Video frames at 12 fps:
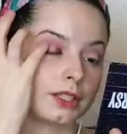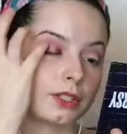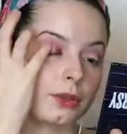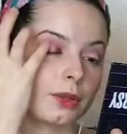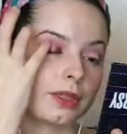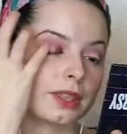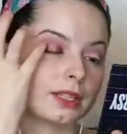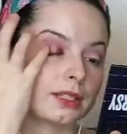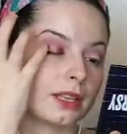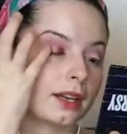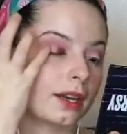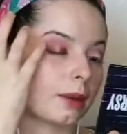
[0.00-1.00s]
so this
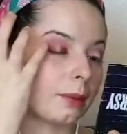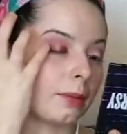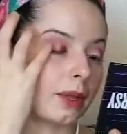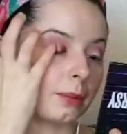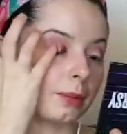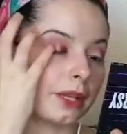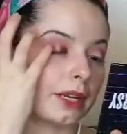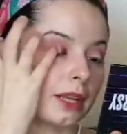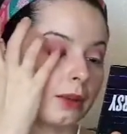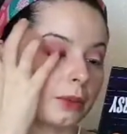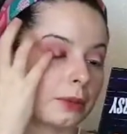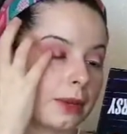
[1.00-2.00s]
side I'm blending it
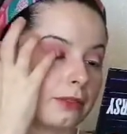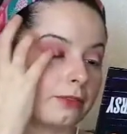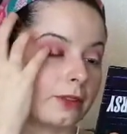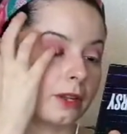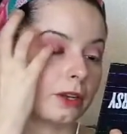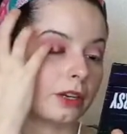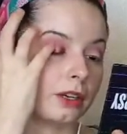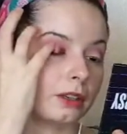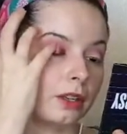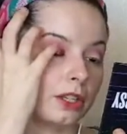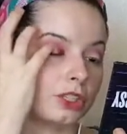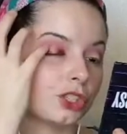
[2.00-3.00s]
with my finger,
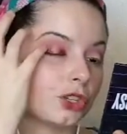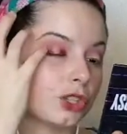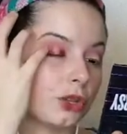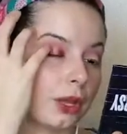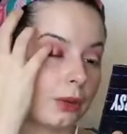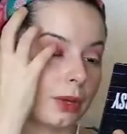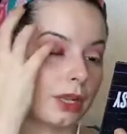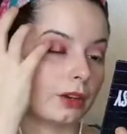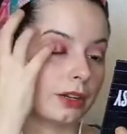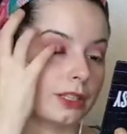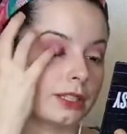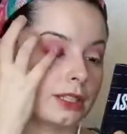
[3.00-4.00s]
just so that way y'all
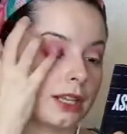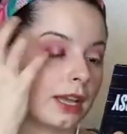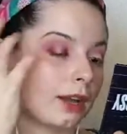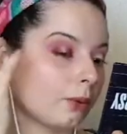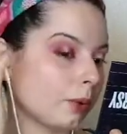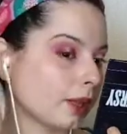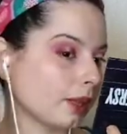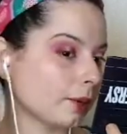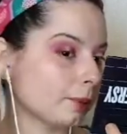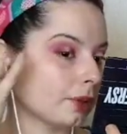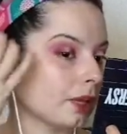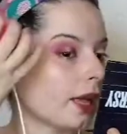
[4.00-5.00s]
can see how well it
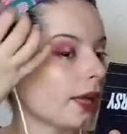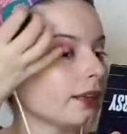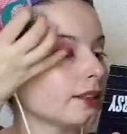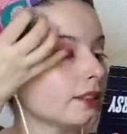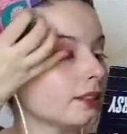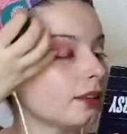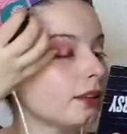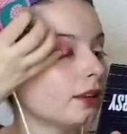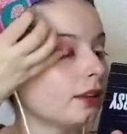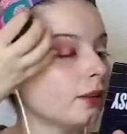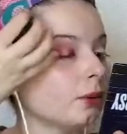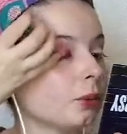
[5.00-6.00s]
applies
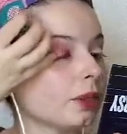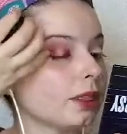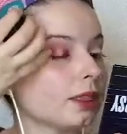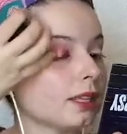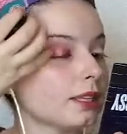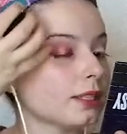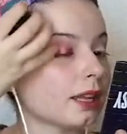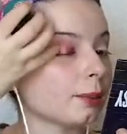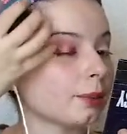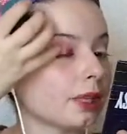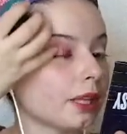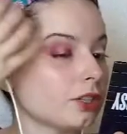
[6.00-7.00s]
with this
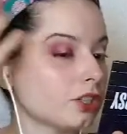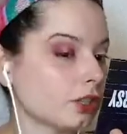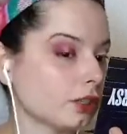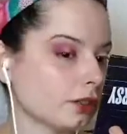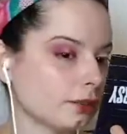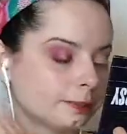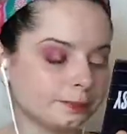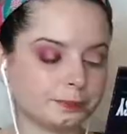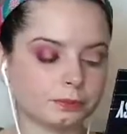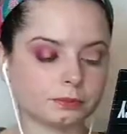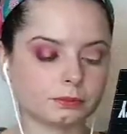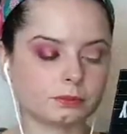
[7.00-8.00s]
application.
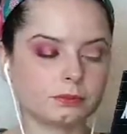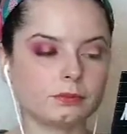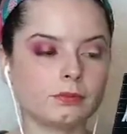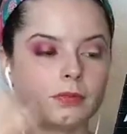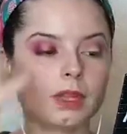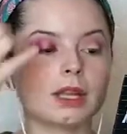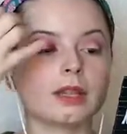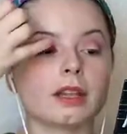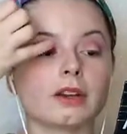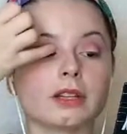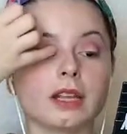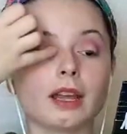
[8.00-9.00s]
And then
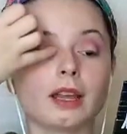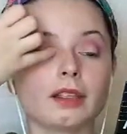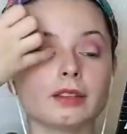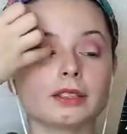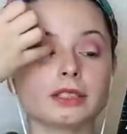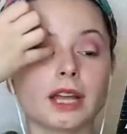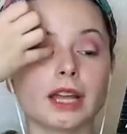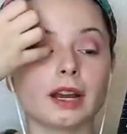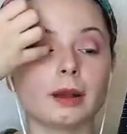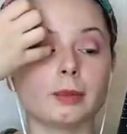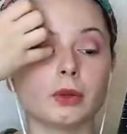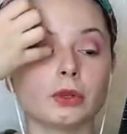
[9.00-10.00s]
on the other side,
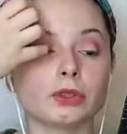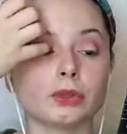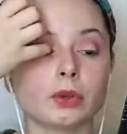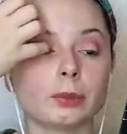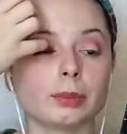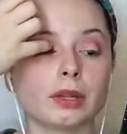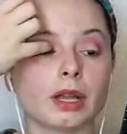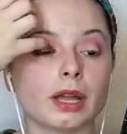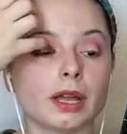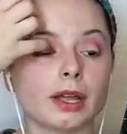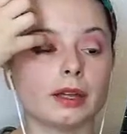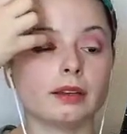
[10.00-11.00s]
I'm going to
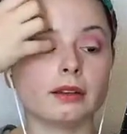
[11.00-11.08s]
apply